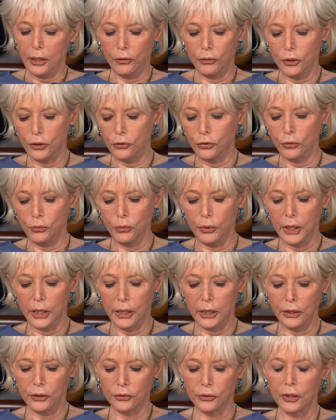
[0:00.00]
here in two
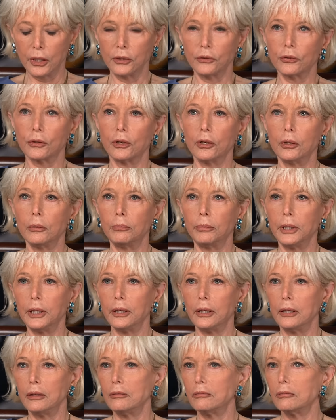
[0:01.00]
weeks, it's going to
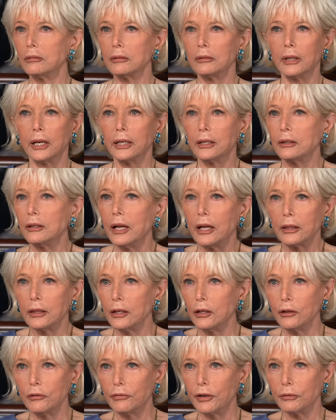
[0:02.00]
be like
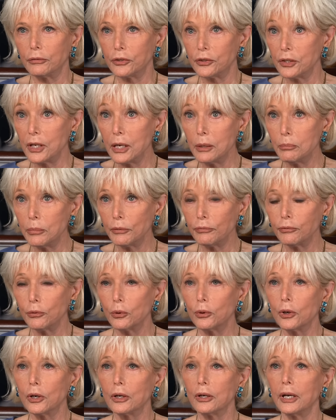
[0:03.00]
nothing you've ever seen
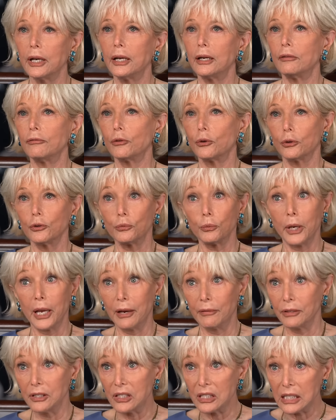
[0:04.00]
before, and of course, we
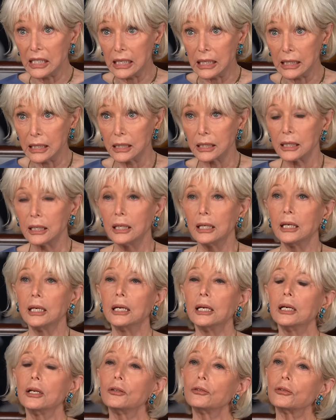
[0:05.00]
haven't seen it.
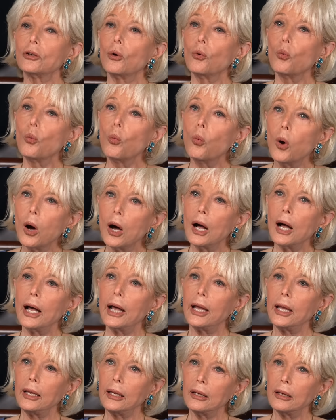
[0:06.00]
So,
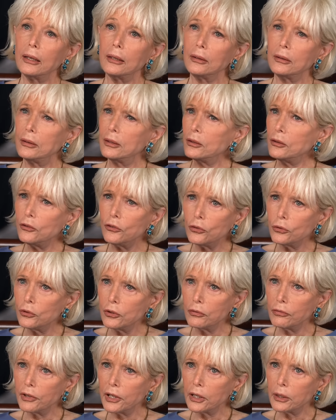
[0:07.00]
why didn't you
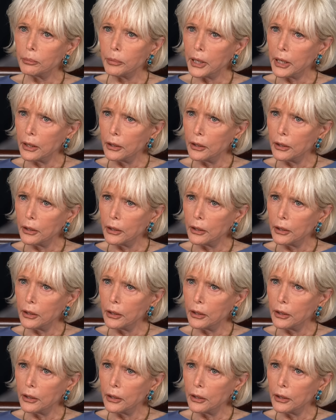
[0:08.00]
develop a